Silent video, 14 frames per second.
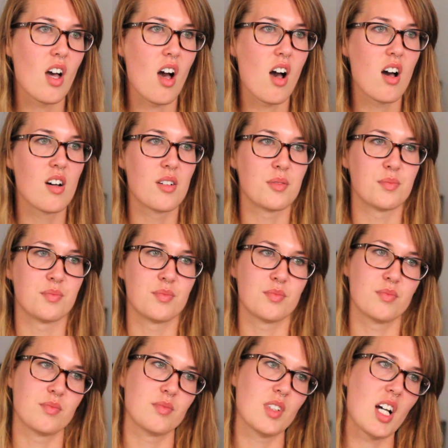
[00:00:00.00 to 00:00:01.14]

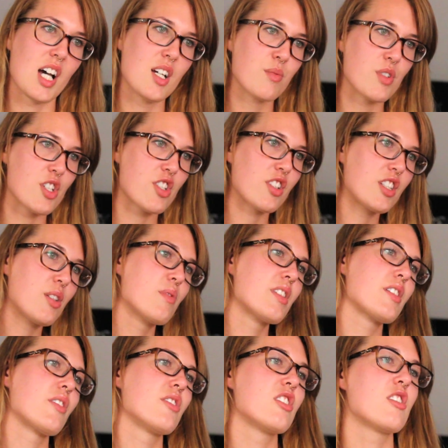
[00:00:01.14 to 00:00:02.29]
I originally was
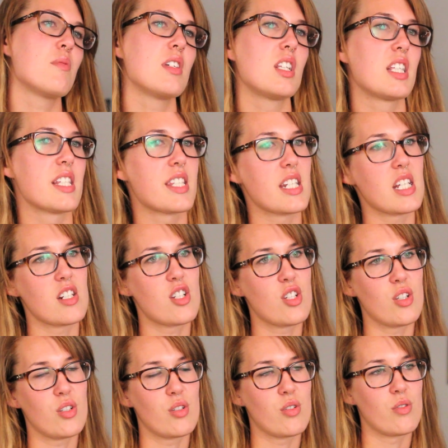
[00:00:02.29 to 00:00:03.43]
going to be listening
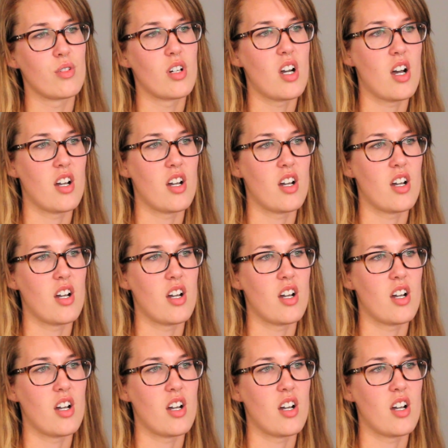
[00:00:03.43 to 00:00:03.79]
to